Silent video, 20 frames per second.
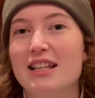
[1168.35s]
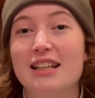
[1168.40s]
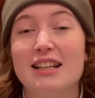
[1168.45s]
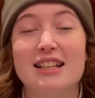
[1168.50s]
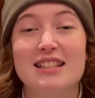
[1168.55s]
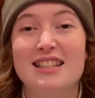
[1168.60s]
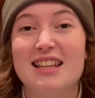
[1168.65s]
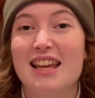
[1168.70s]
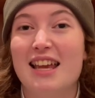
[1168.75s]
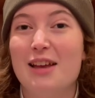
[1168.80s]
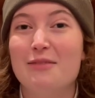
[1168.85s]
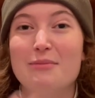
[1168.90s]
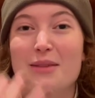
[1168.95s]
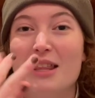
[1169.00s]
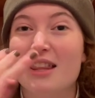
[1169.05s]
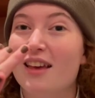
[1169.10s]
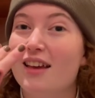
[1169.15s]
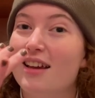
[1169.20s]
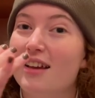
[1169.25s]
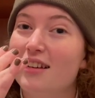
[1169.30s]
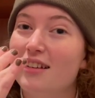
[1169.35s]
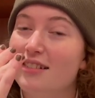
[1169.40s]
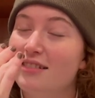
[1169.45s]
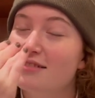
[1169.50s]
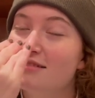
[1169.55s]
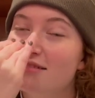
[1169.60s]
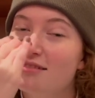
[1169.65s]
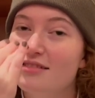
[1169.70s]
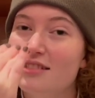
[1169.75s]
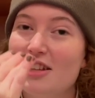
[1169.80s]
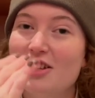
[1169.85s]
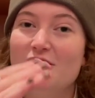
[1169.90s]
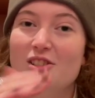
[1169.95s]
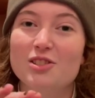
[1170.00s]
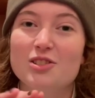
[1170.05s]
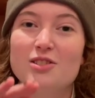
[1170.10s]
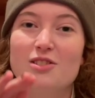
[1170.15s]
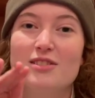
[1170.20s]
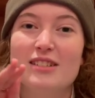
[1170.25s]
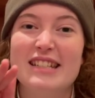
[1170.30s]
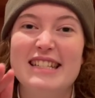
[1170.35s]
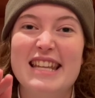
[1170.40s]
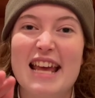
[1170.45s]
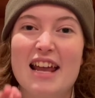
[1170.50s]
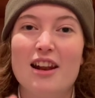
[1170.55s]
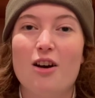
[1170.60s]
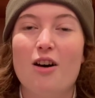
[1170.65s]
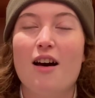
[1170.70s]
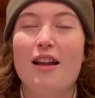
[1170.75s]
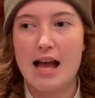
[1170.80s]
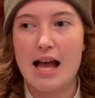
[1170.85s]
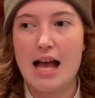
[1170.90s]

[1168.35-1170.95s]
because it hit me like dead on.